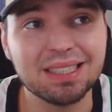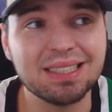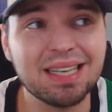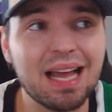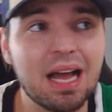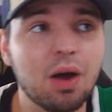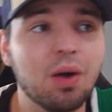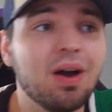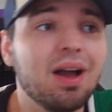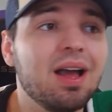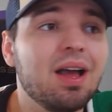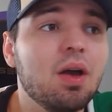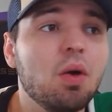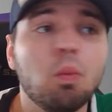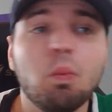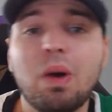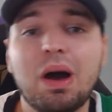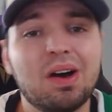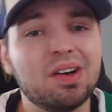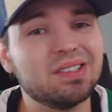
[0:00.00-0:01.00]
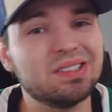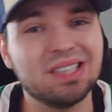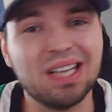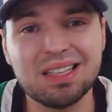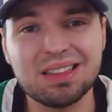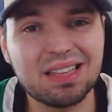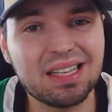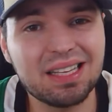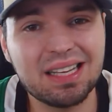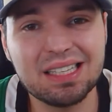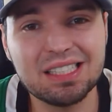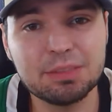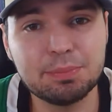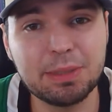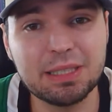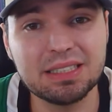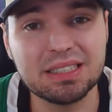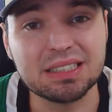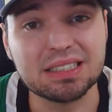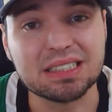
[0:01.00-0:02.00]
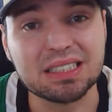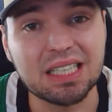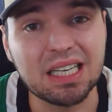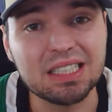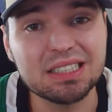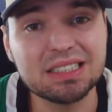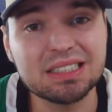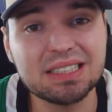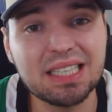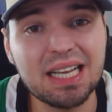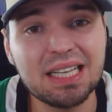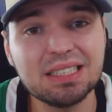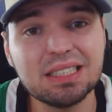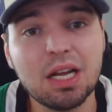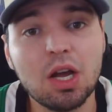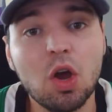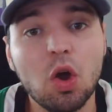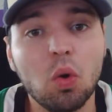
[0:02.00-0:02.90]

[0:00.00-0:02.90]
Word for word: Now, while nothing has been discussed yet,